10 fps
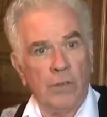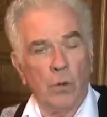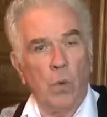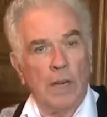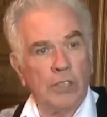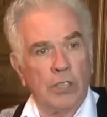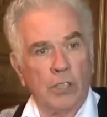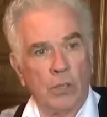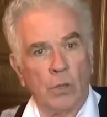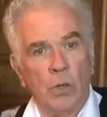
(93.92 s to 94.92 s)
If you wanted
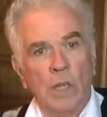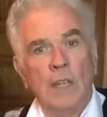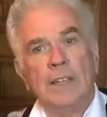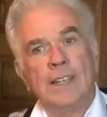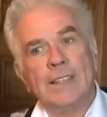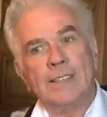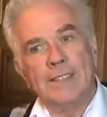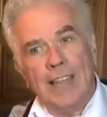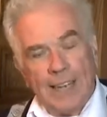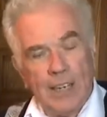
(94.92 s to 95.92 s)
to. The
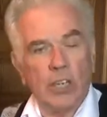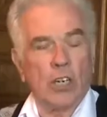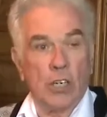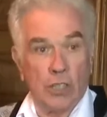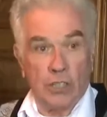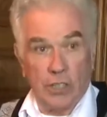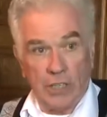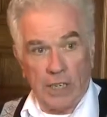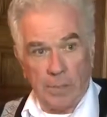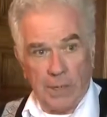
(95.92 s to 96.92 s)
second urgent
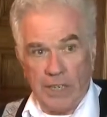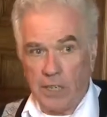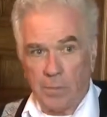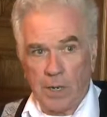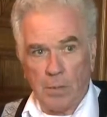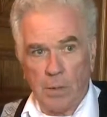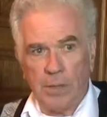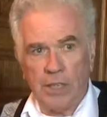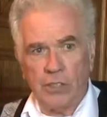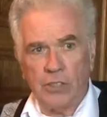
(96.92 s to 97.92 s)
and immediate problem
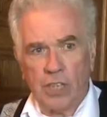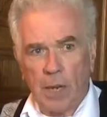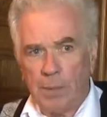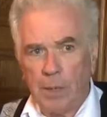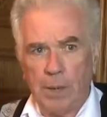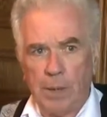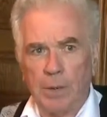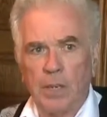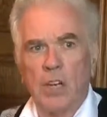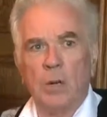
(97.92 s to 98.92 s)
is stopping
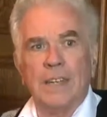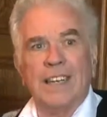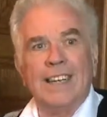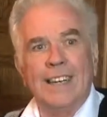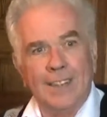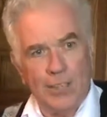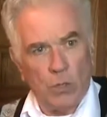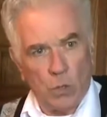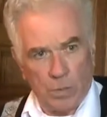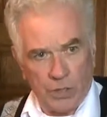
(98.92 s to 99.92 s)
people coming into
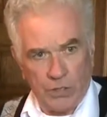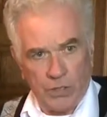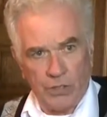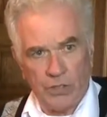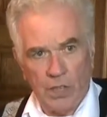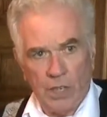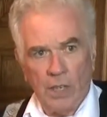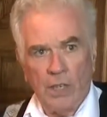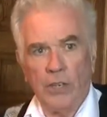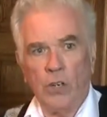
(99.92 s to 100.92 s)
homelessness.
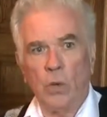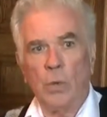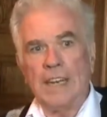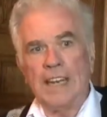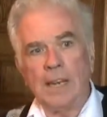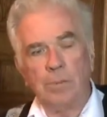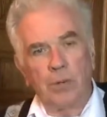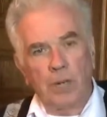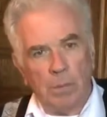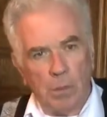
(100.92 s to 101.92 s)
You know, we need
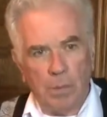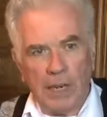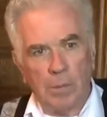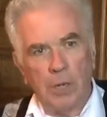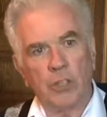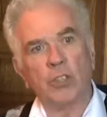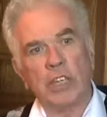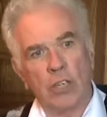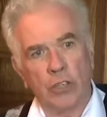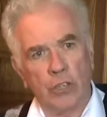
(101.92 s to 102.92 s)
probably about
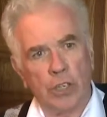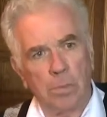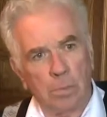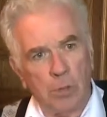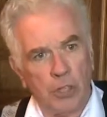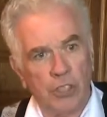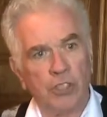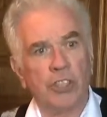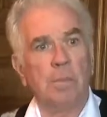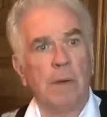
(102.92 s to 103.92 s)
300
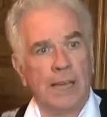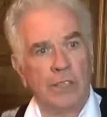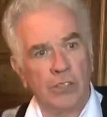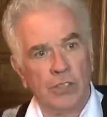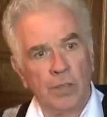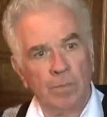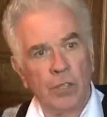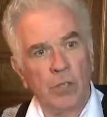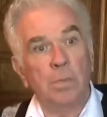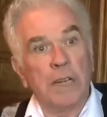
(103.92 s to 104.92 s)
emergency beds
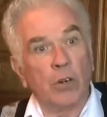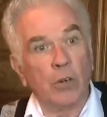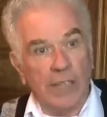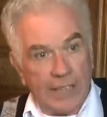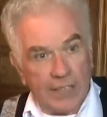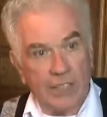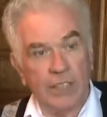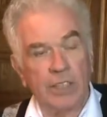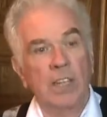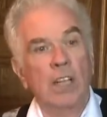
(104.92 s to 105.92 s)
to be
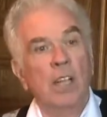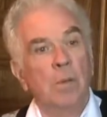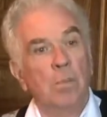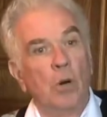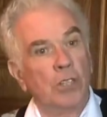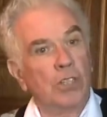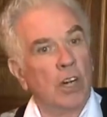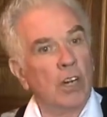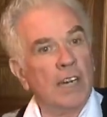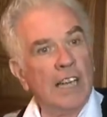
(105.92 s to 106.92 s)
created. But
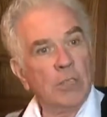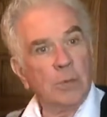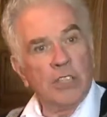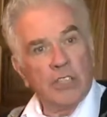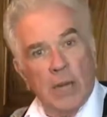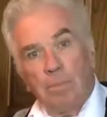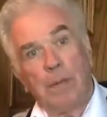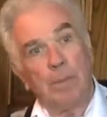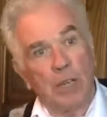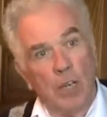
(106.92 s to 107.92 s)
unless we stop
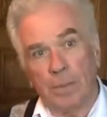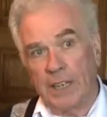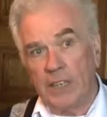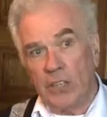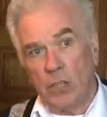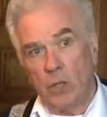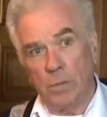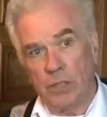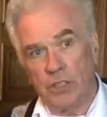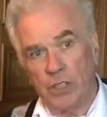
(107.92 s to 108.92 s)
people coming into
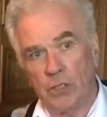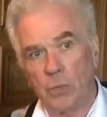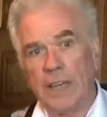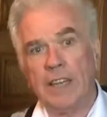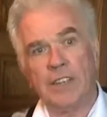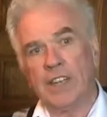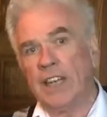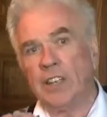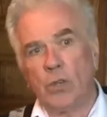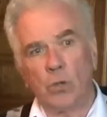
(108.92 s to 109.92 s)
homelessness, we can
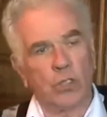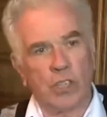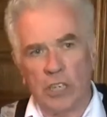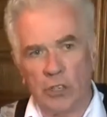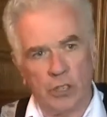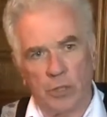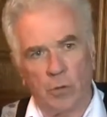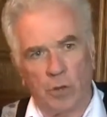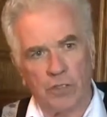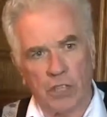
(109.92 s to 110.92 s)
take those 300
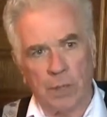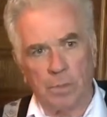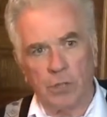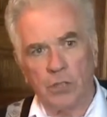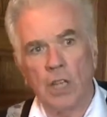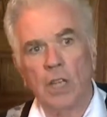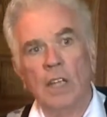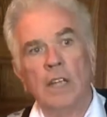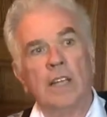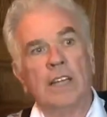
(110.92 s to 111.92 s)
rough sleepers,
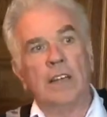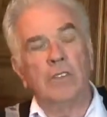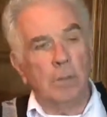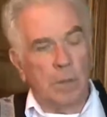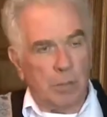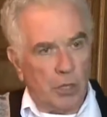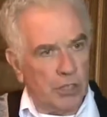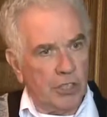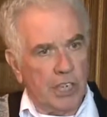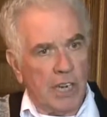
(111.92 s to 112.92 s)
give them
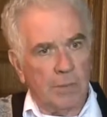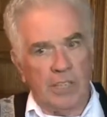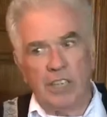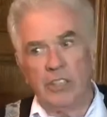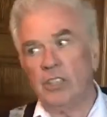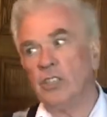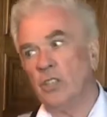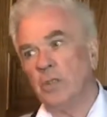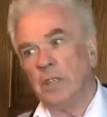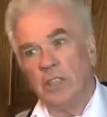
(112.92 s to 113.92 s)
emergency accommodation. There's
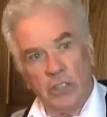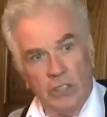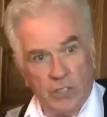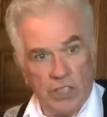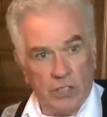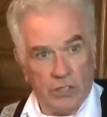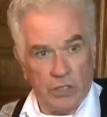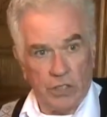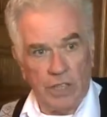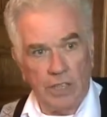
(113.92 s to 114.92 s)
going to be another
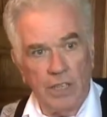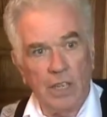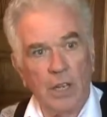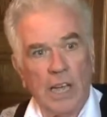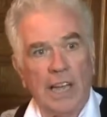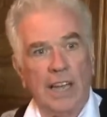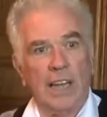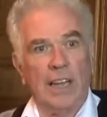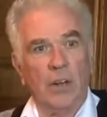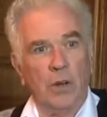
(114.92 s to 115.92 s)
300
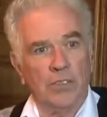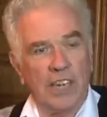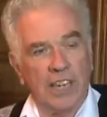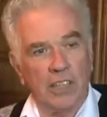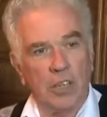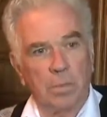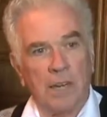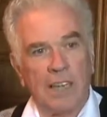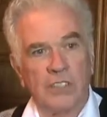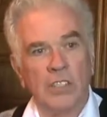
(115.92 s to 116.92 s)
who have taken their
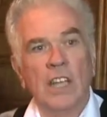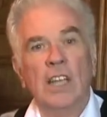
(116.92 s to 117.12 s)
place.